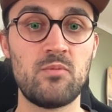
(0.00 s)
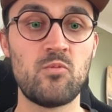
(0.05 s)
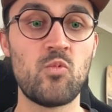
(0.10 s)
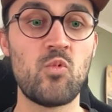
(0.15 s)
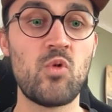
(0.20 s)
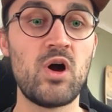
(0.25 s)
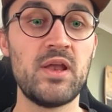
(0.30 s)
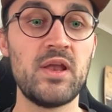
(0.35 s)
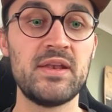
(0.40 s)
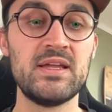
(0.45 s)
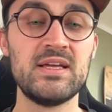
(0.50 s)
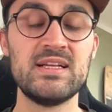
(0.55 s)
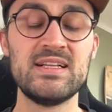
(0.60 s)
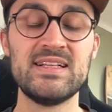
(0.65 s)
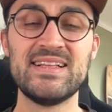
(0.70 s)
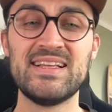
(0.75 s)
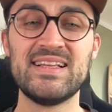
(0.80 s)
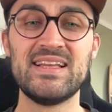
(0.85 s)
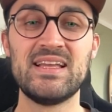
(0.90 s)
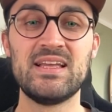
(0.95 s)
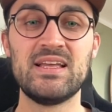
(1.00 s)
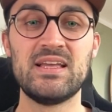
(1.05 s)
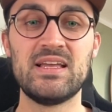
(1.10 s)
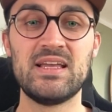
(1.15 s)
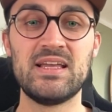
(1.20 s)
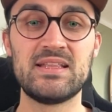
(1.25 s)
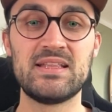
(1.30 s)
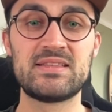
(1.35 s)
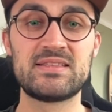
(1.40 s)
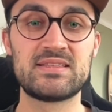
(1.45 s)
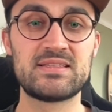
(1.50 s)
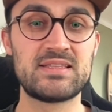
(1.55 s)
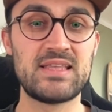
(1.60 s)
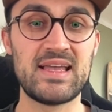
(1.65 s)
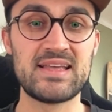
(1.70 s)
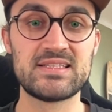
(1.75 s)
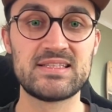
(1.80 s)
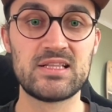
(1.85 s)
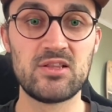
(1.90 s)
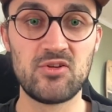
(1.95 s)
one, it
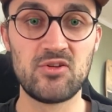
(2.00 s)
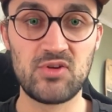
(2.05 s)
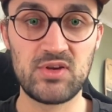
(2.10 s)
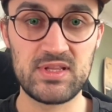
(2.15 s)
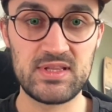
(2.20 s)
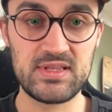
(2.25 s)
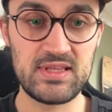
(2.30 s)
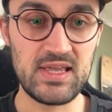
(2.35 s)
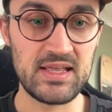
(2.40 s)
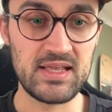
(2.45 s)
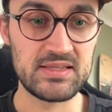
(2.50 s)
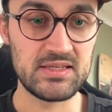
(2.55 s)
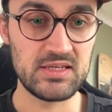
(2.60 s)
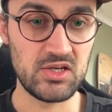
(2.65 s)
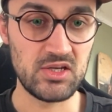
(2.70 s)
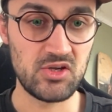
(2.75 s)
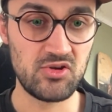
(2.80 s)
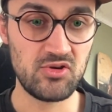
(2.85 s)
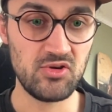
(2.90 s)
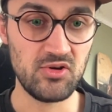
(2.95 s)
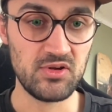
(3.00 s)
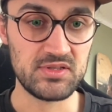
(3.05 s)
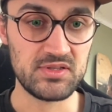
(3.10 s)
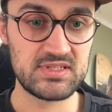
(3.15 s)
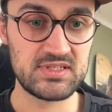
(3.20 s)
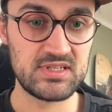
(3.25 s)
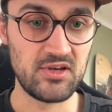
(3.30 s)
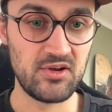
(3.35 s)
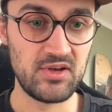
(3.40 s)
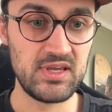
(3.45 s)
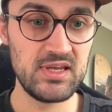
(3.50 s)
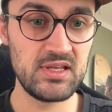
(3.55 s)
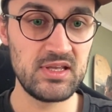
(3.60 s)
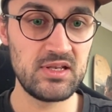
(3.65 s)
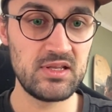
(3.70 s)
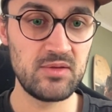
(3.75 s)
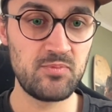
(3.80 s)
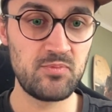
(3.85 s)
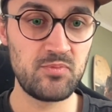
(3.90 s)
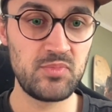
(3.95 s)
doesn't look that good. So here
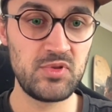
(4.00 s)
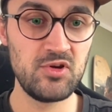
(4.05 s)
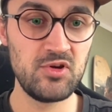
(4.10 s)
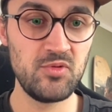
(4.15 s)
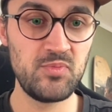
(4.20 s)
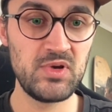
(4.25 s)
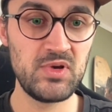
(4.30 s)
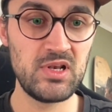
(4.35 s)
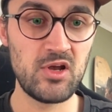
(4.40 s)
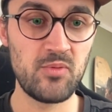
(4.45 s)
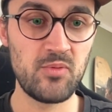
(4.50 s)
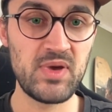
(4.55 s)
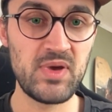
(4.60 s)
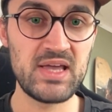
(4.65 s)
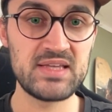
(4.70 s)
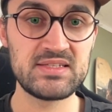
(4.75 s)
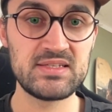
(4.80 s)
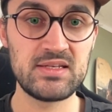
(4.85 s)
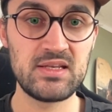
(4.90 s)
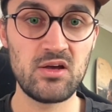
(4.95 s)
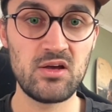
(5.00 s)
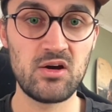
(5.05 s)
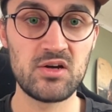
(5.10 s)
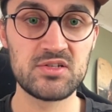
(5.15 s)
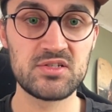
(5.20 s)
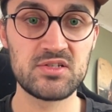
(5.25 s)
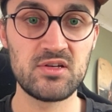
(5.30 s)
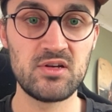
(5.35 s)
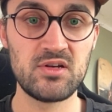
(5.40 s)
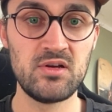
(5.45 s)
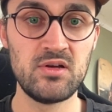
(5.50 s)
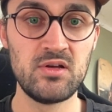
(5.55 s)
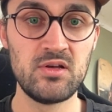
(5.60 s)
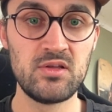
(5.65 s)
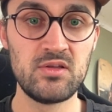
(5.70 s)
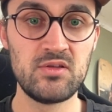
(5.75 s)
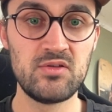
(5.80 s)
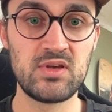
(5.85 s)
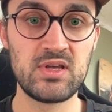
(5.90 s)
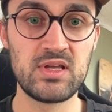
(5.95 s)
the pupil opacity also,
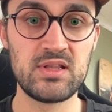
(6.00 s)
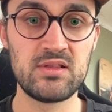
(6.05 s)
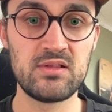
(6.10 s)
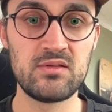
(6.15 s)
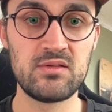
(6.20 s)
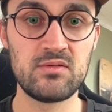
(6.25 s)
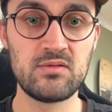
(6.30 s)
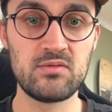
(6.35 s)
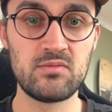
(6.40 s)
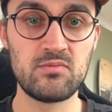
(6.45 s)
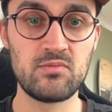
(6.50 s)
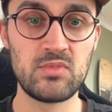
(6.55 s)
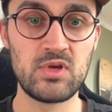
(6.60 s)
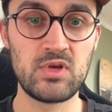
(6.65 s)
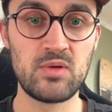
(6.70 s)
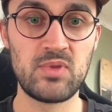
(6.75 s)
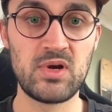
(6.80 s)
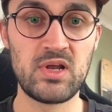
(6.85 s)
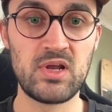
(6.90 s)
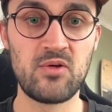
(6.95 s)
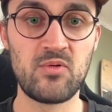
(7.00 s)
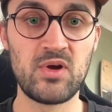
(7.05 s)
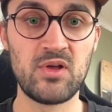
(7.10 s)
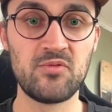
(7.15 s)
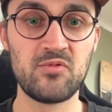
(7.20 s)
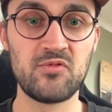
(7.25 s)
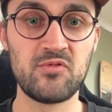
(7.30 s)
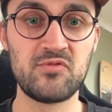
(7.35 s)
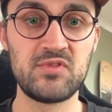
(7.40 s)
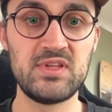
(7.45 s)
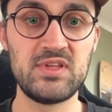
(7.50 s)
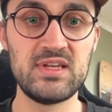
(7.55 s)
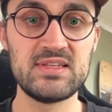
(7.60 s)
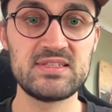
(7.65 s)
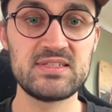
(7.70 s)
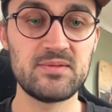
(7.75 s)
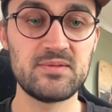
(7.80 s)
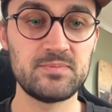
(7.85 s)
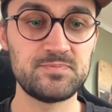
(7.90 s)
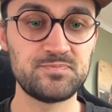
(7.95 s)
you can yeah, play around with
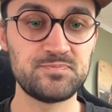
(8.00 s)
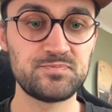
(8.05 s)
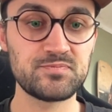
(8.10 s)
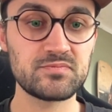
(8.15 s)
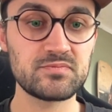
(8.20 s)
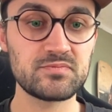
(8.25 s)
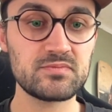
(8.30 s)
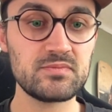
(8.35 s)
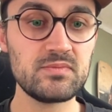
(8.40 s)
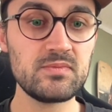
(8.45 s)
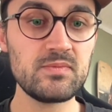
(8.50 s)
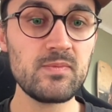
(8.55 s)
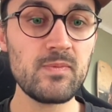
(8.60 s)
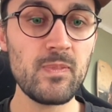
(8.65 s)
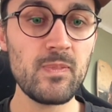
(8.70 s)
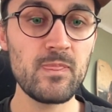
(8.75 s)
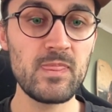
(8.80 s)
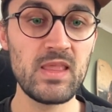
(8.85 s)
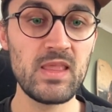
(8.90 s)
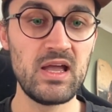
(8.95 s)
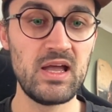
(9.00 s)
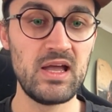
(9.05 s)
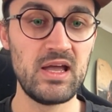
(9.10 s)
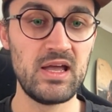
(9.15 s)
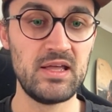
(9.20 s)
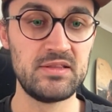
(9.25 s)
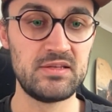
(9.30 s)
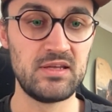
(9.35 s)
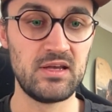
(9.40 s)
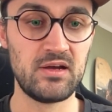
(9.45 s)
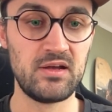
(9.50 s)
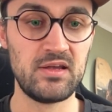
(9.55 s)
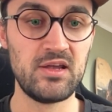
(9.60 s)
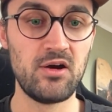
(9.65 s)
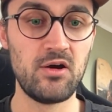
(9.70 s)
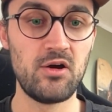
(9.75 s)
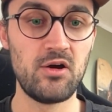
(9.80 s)
this. And yeah, here